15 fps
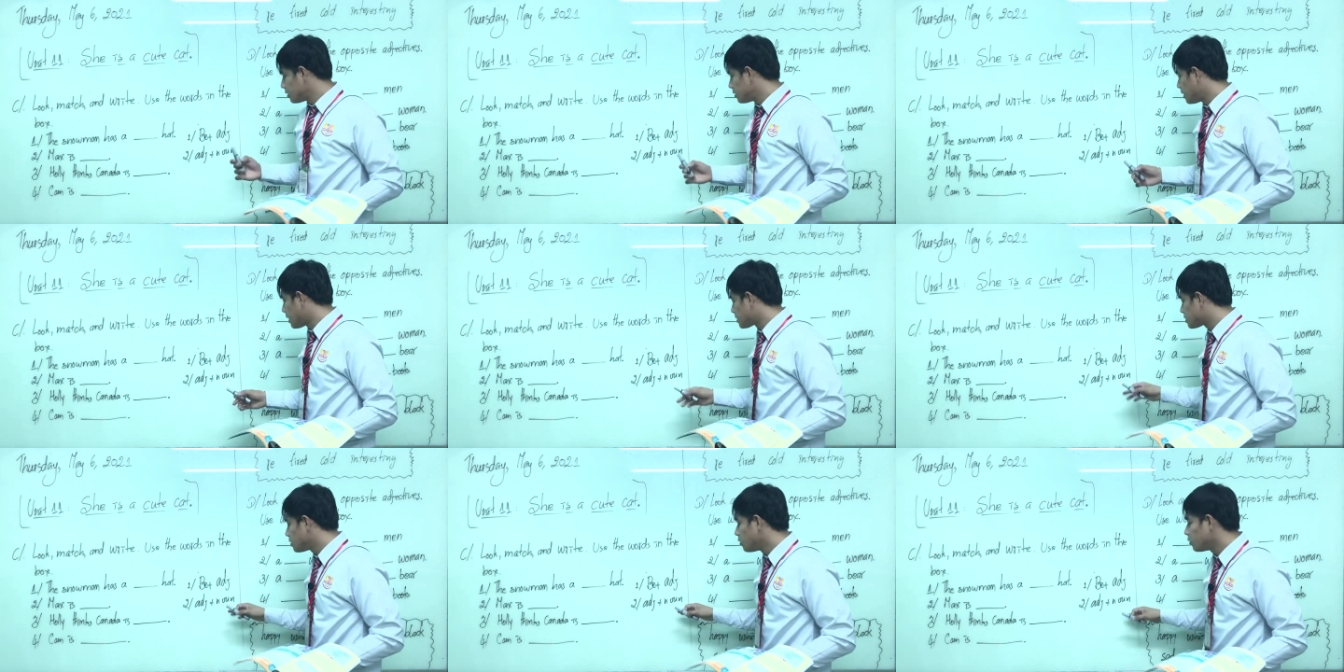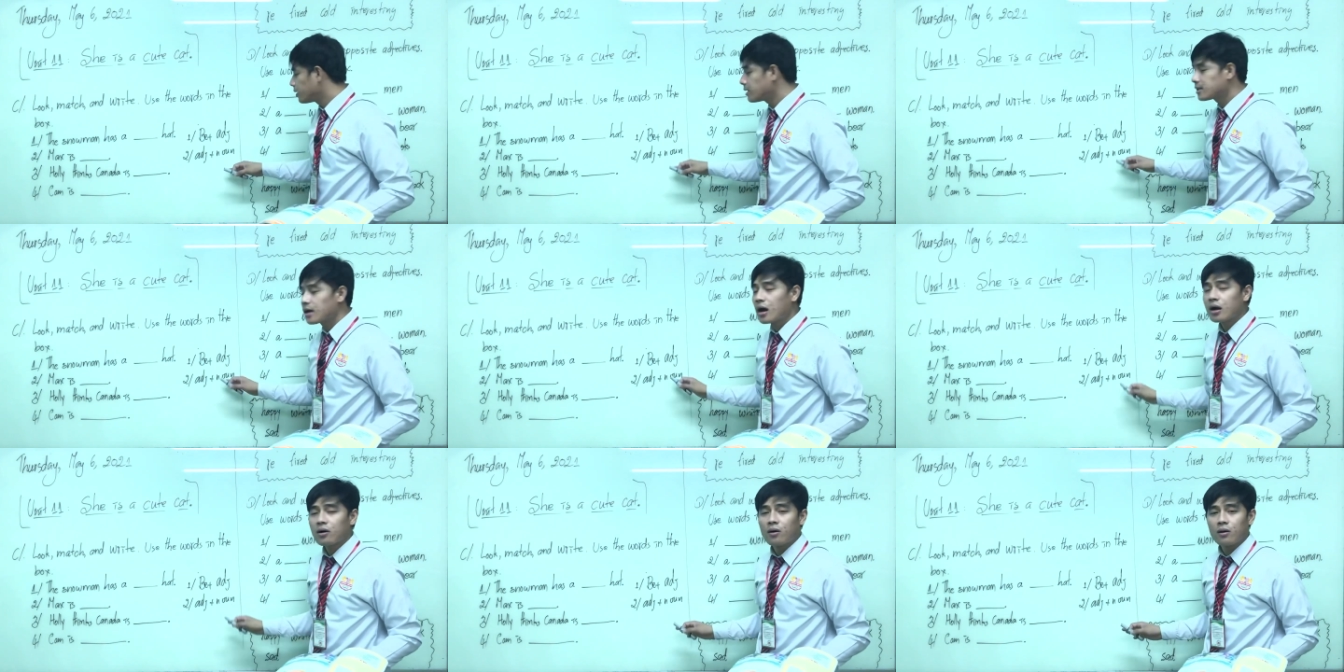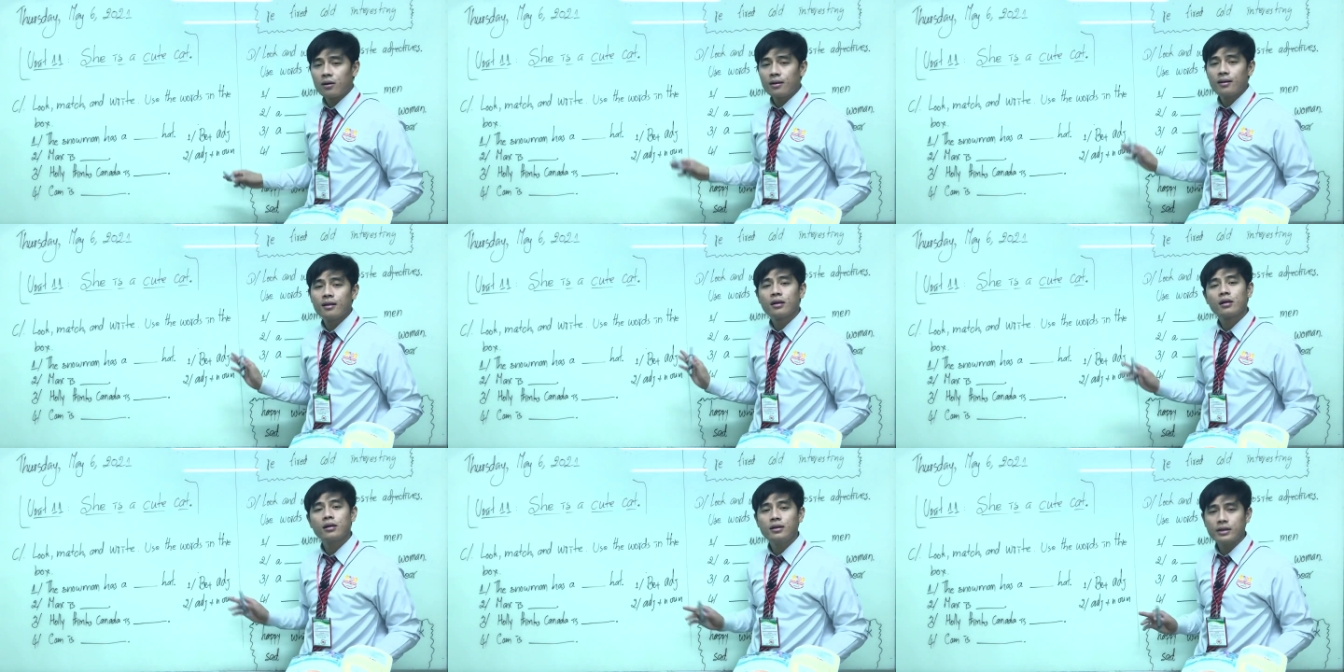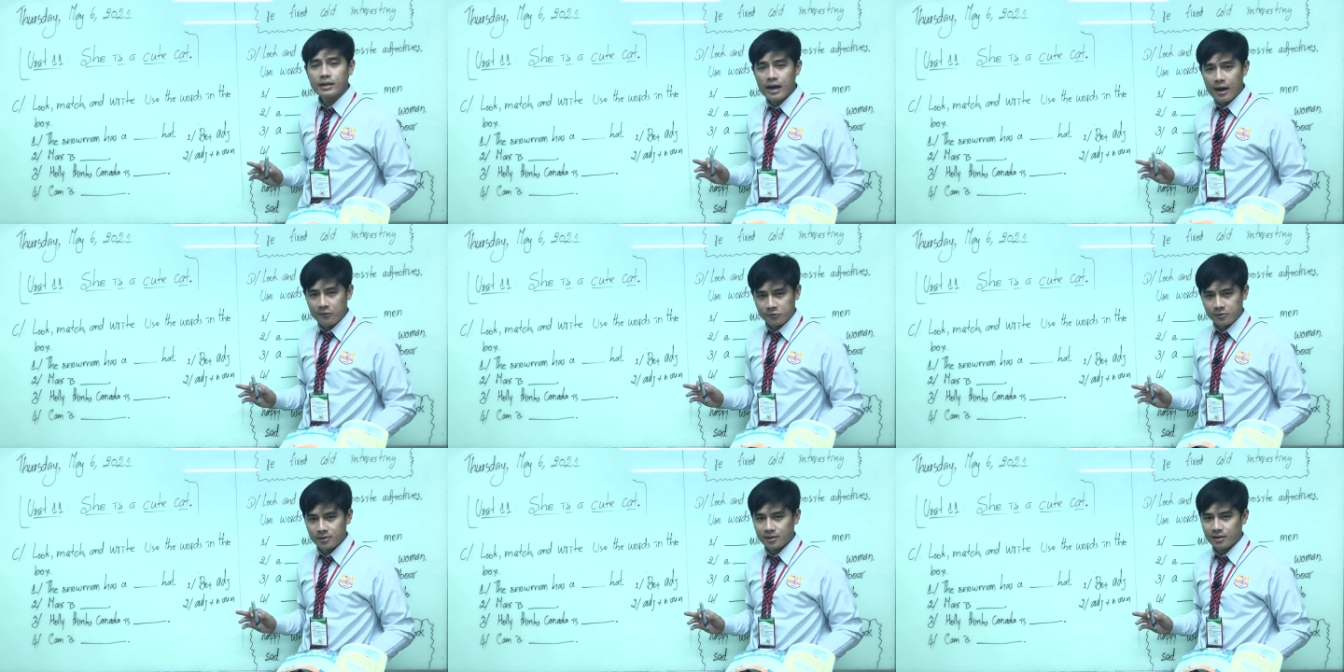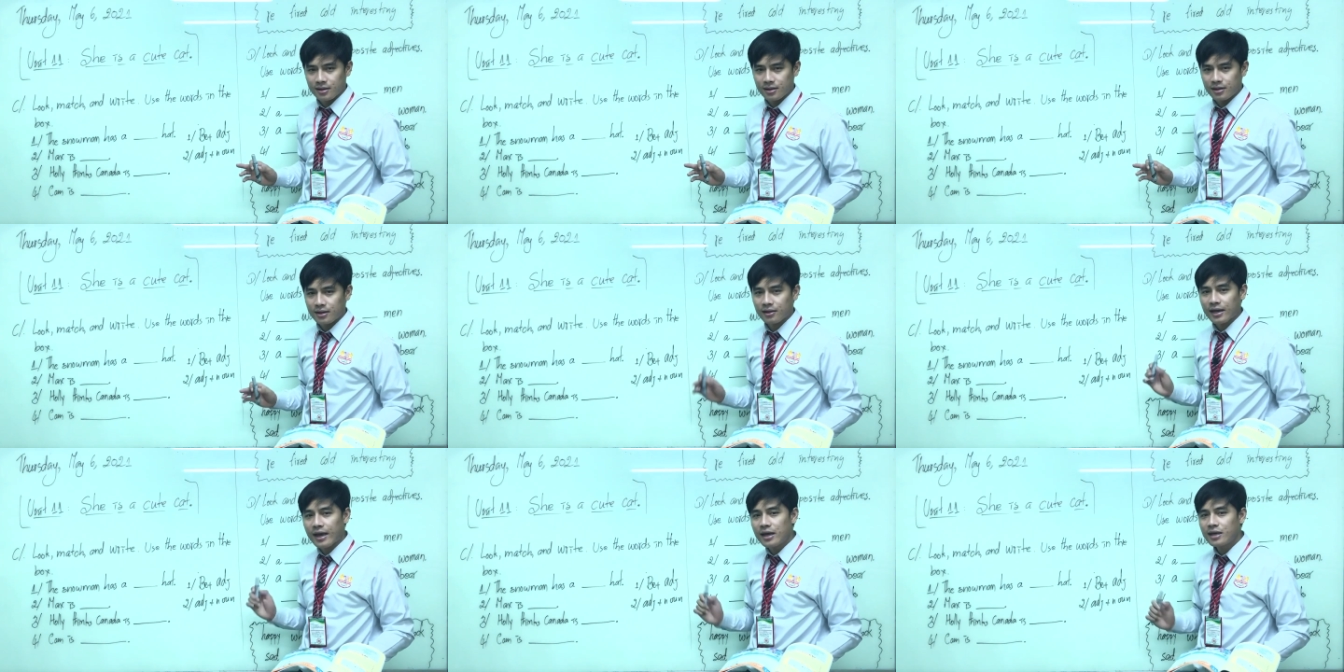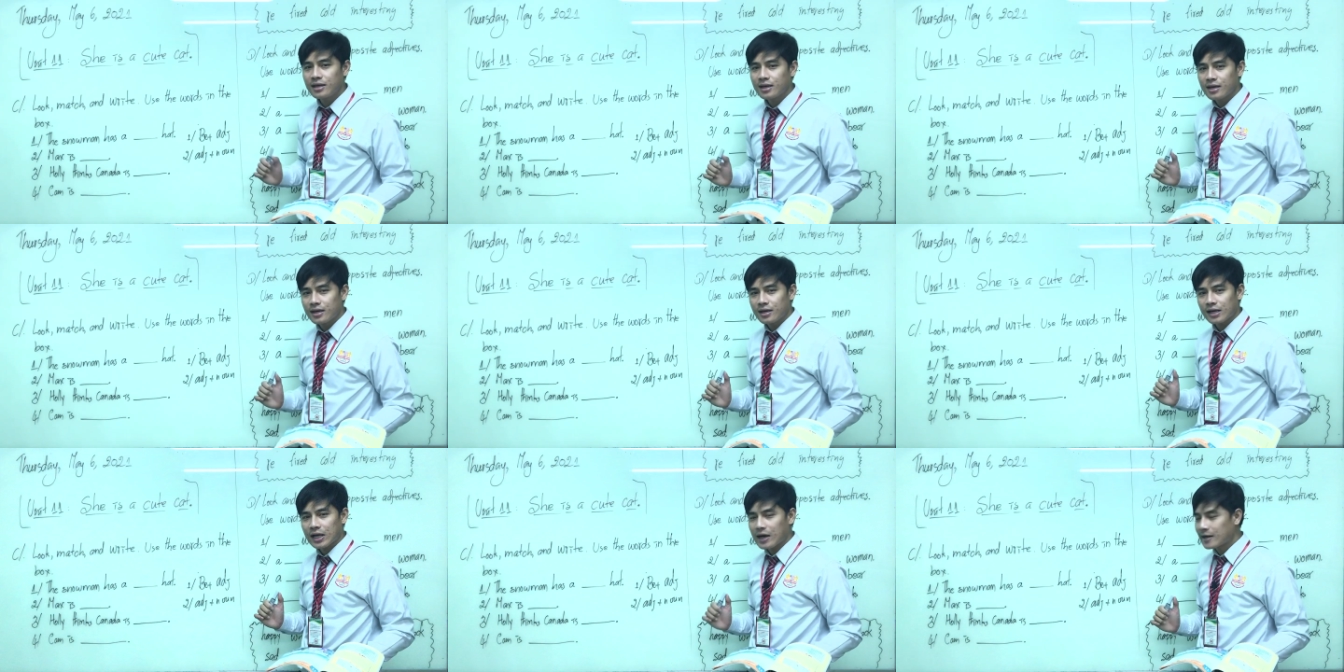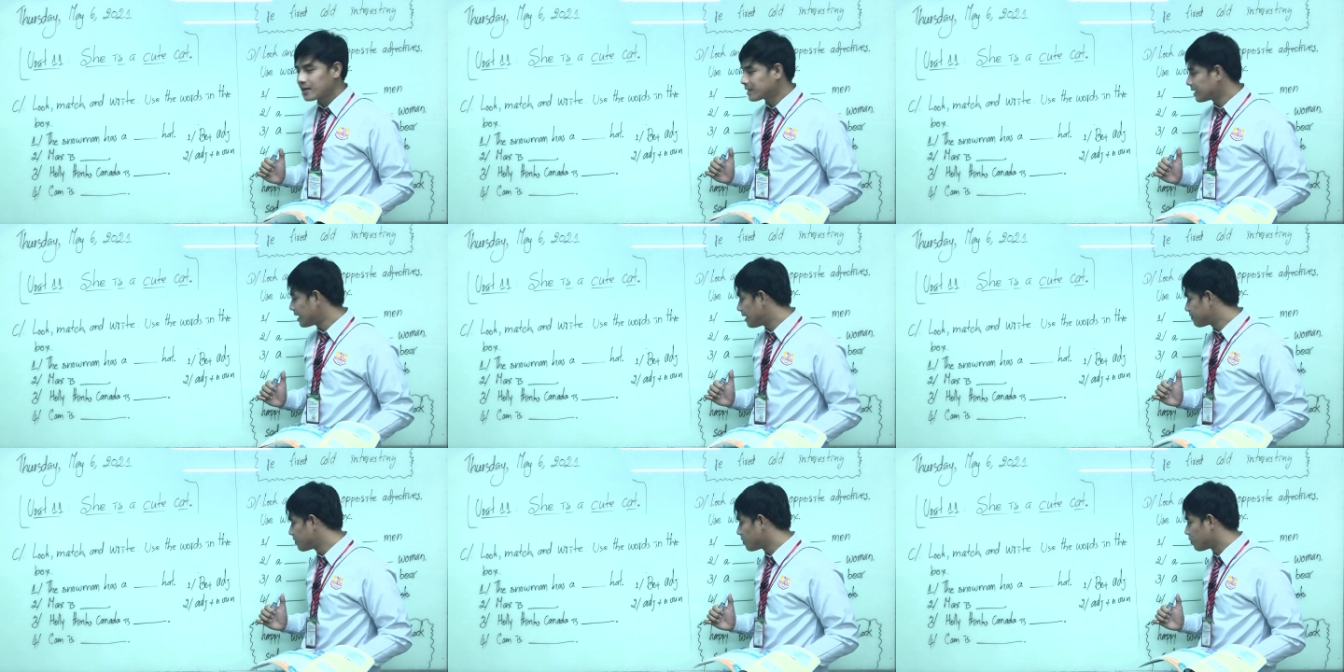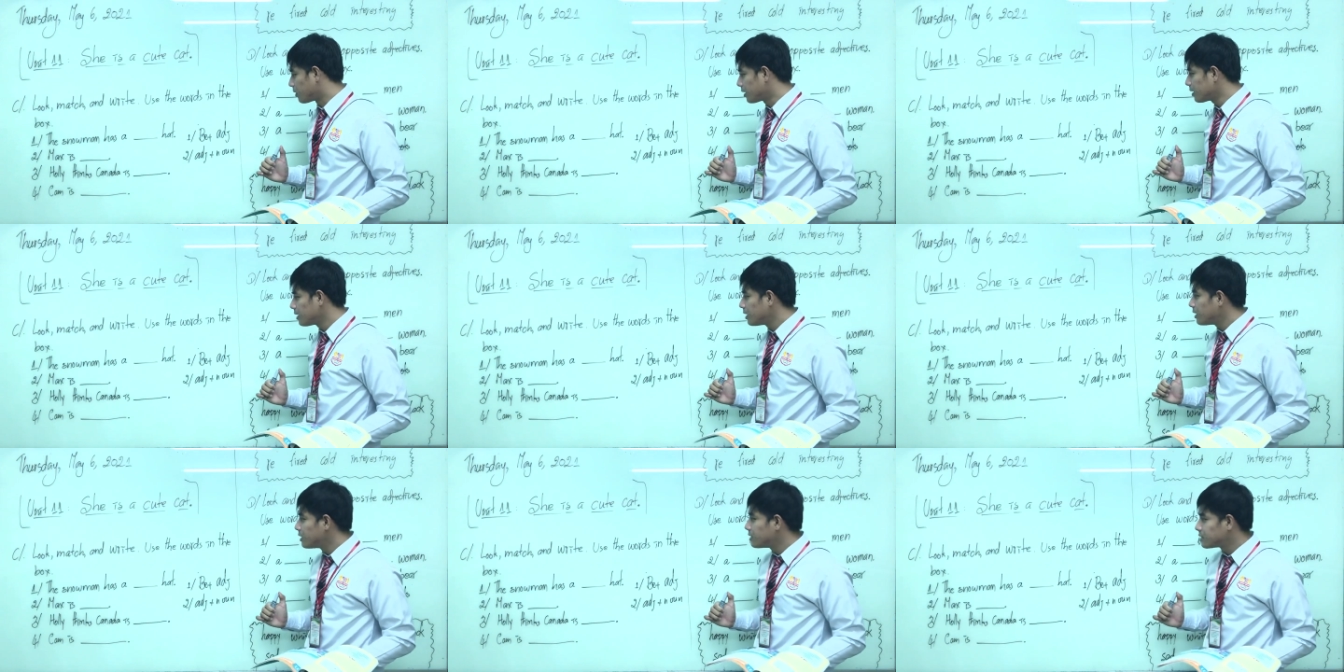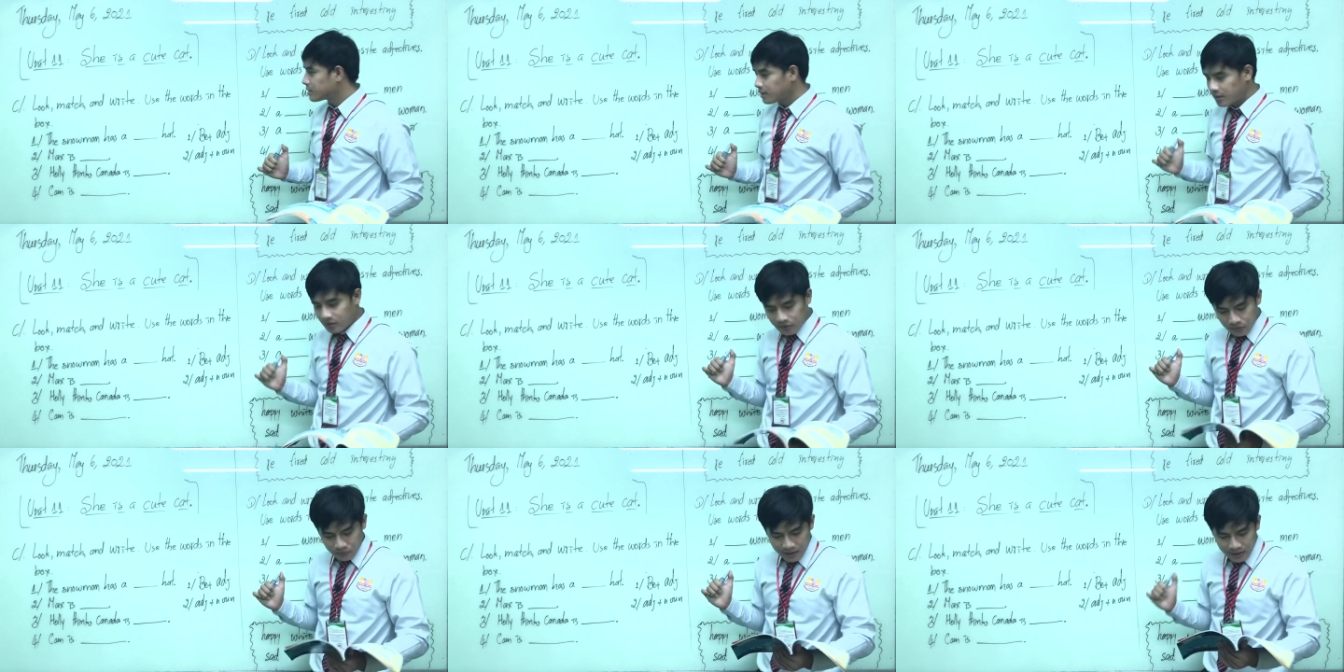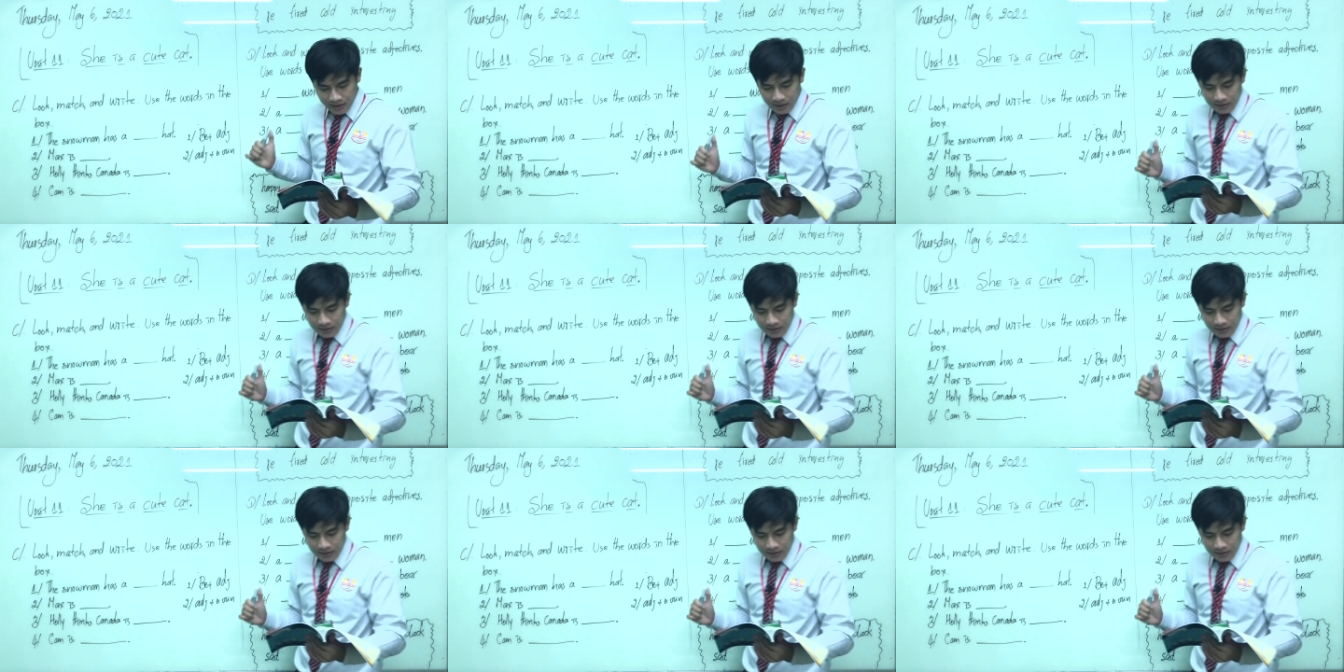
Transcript: yeah so these are called noun okay got it everyone so very good